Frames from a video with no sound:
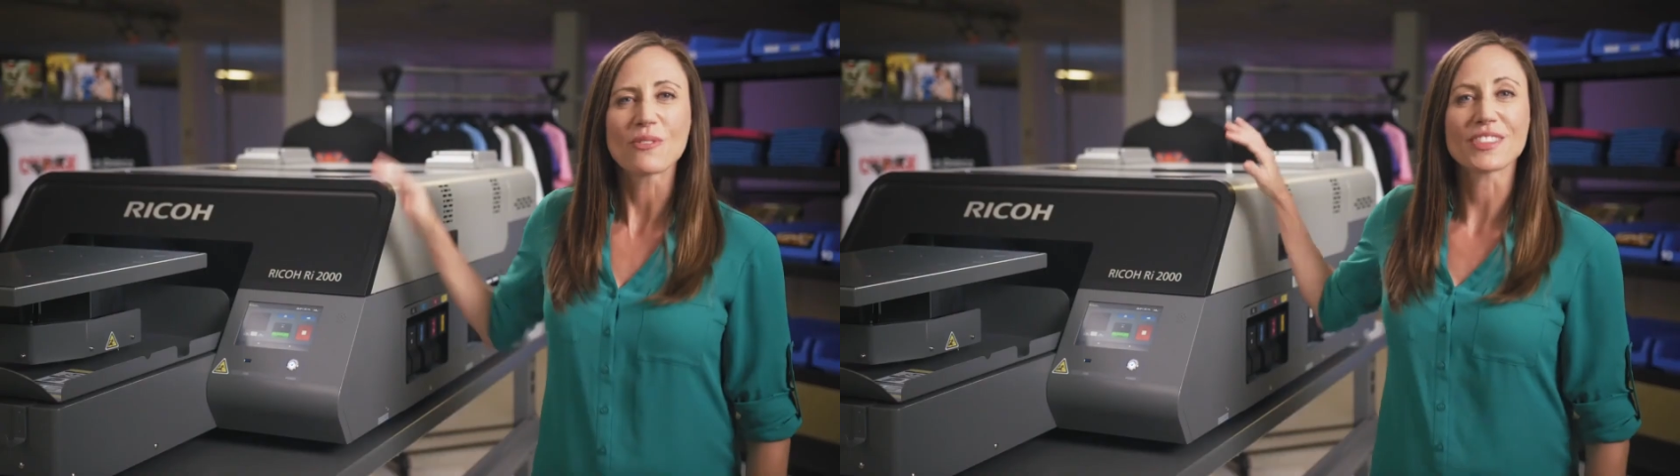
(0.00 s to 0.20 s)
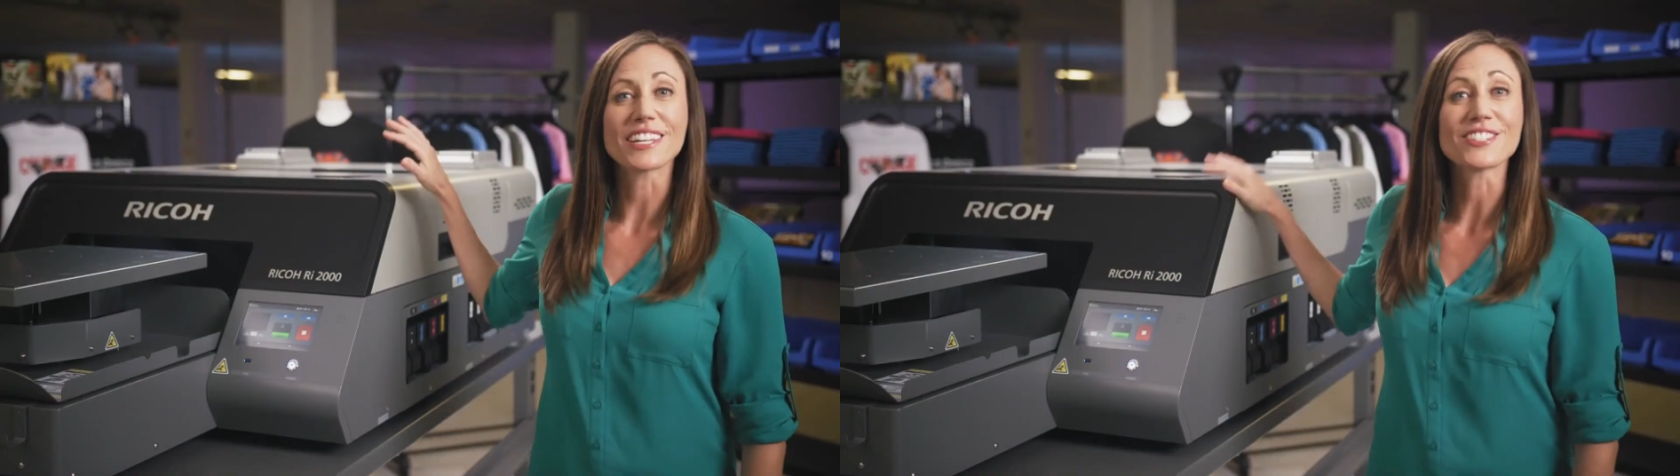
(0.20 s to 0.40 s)

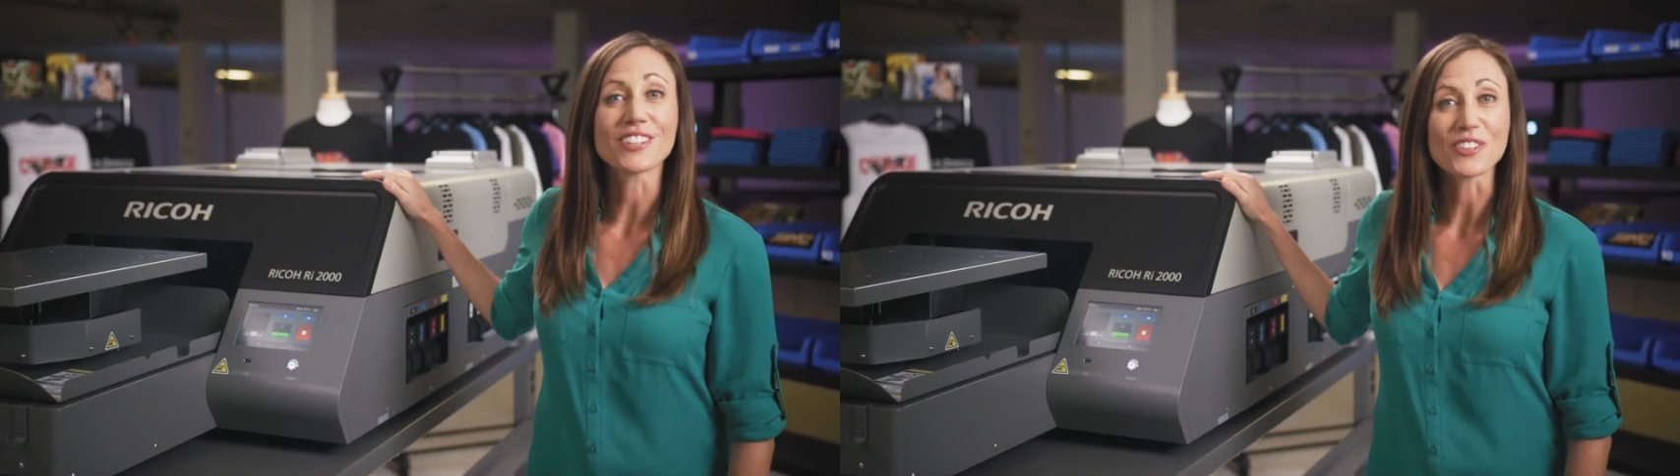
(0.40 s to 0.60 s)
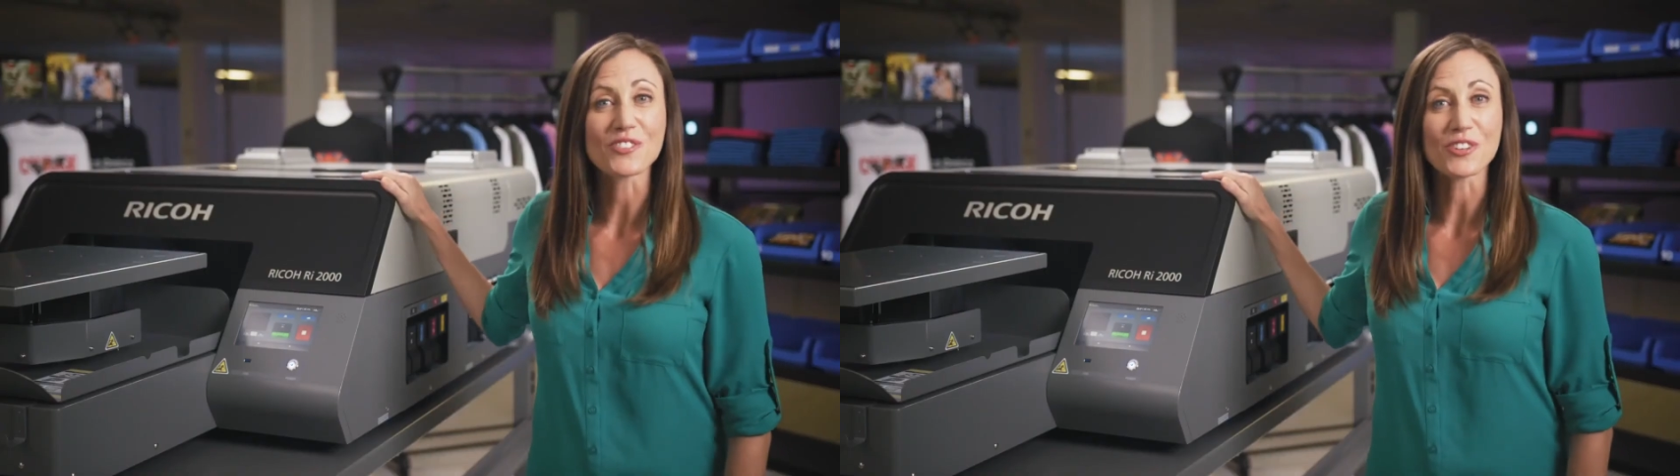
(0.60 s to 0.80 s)
With
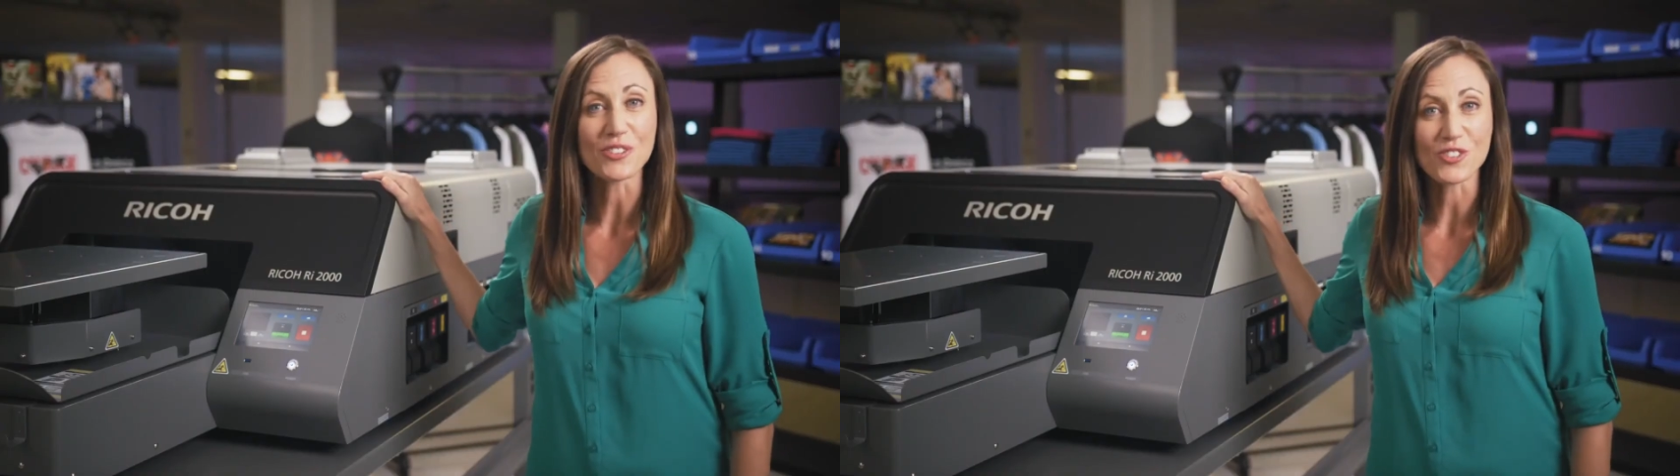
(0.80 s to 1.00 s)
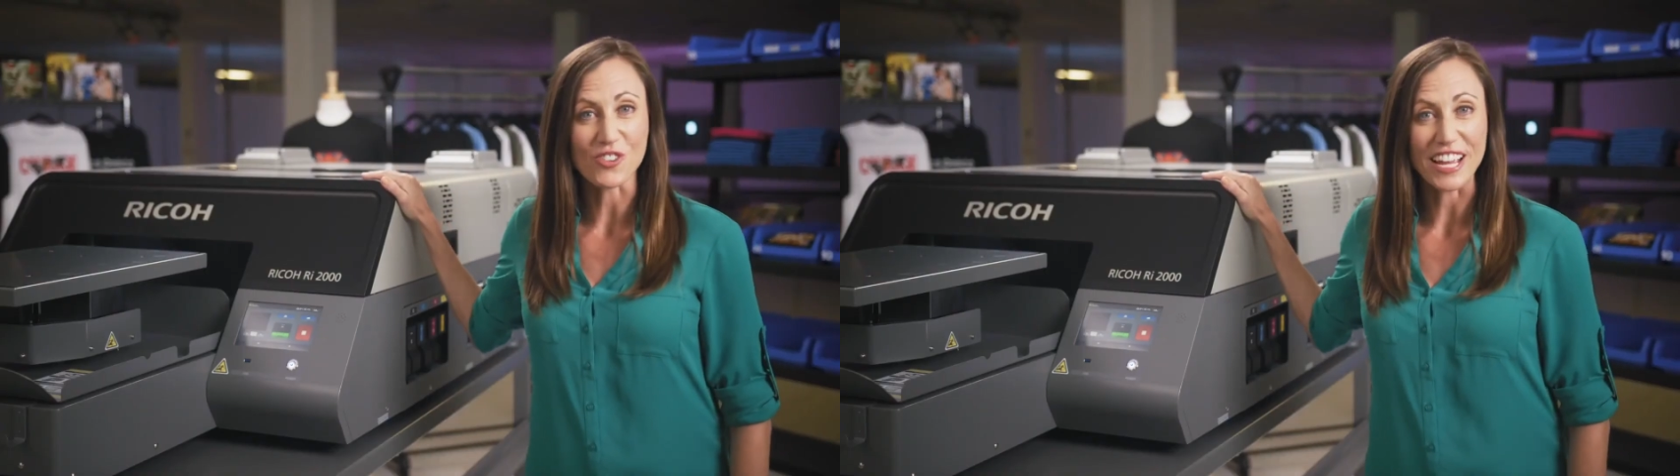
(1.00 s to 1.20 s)

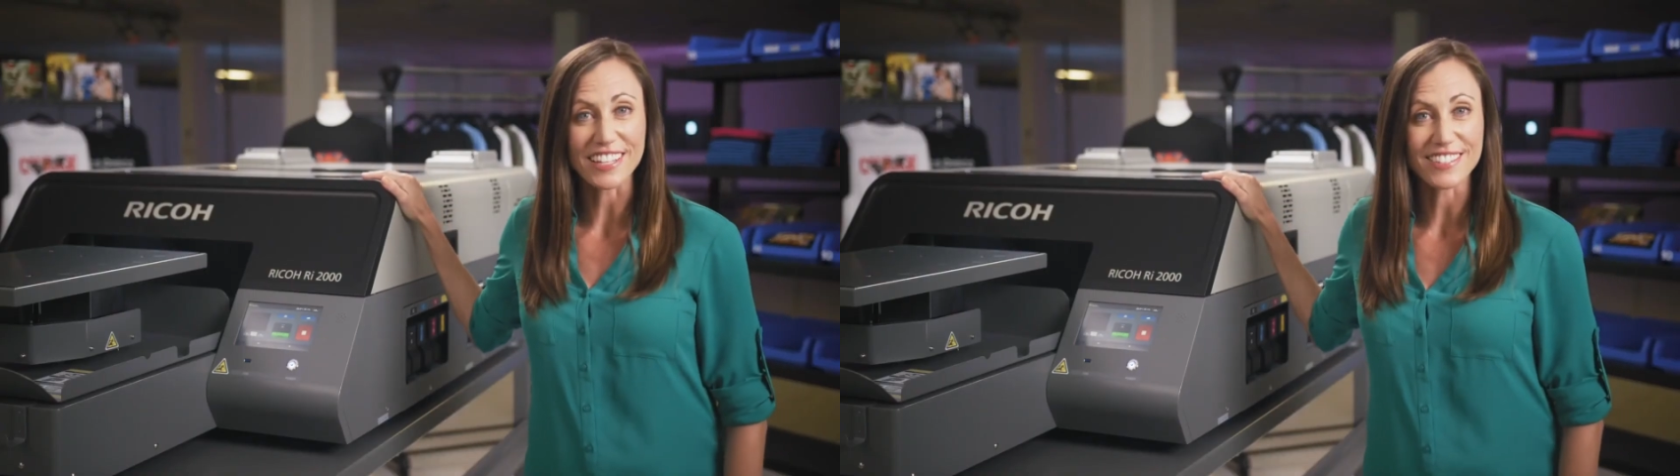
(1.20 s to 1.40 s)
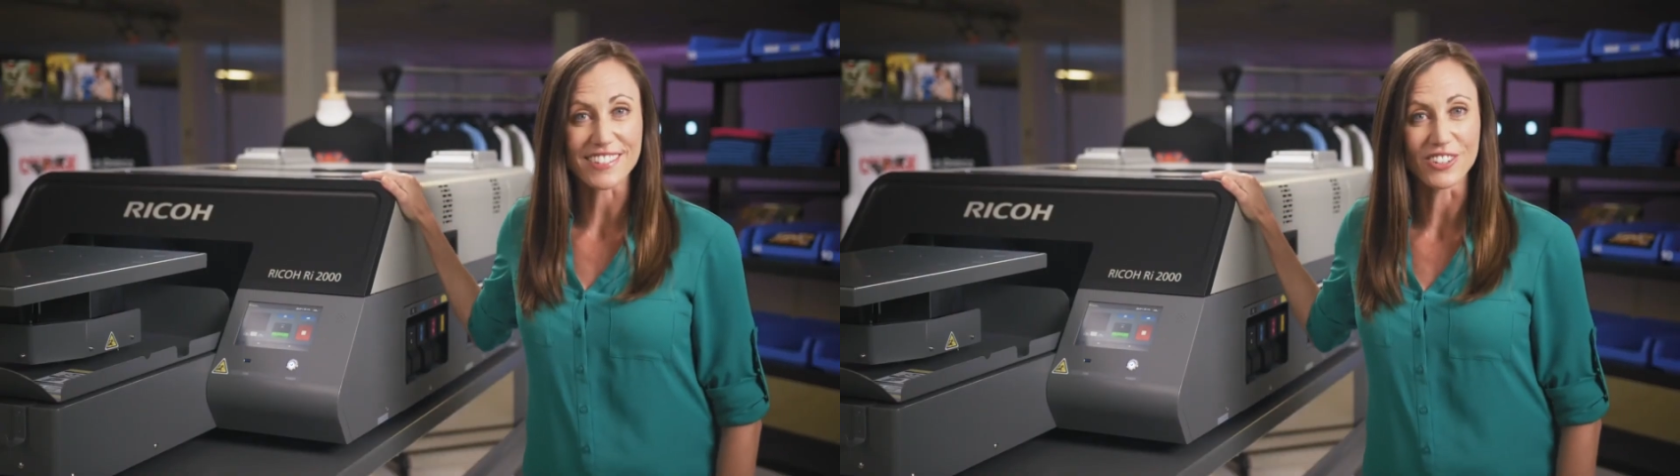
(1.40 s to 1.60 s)
industrial-strength
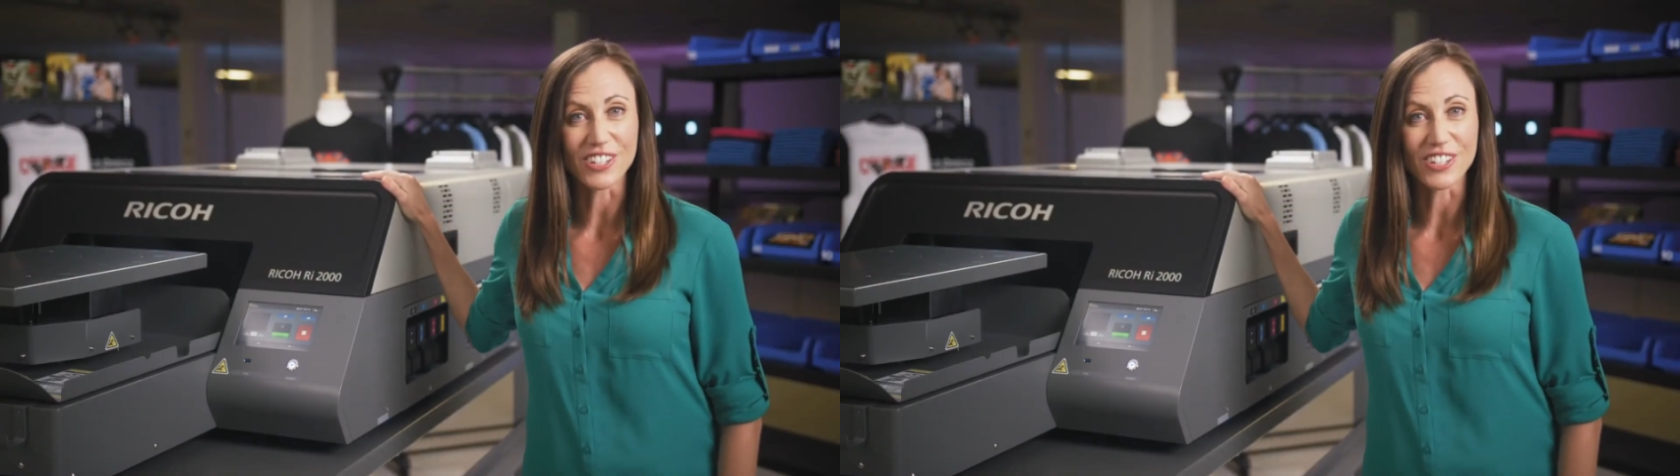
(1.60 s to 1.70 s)
steel